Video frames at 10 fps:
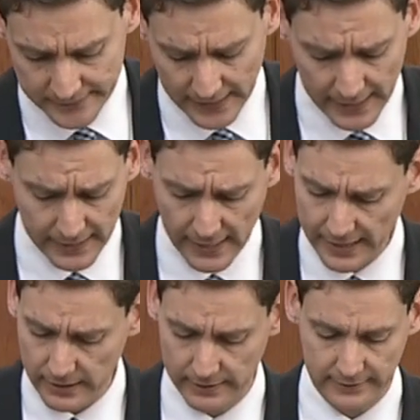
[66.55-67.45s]
And I
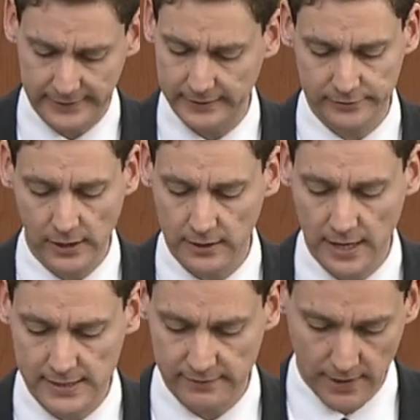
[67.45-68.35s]
could give all
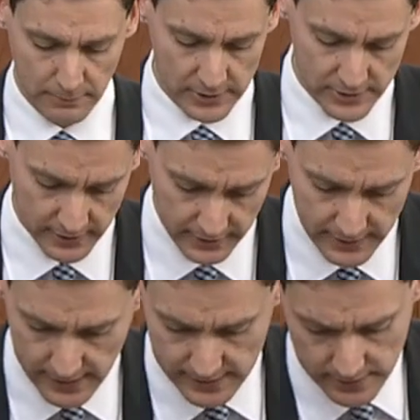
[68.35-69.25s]
kinds of numbers and
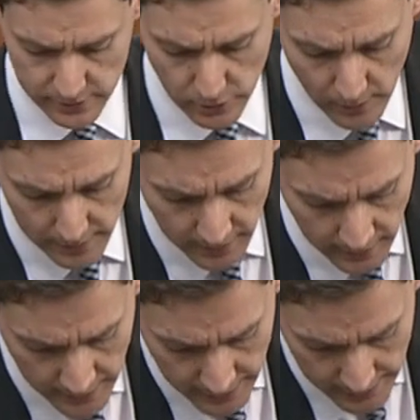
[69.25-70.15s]
cuts and so on,
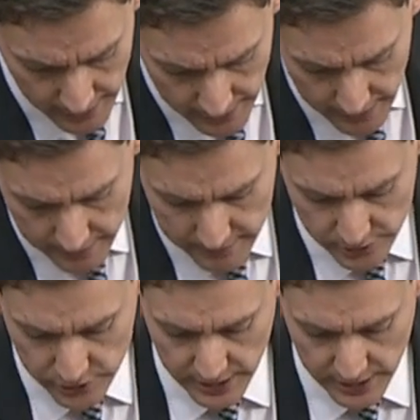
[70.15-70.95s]
Mr.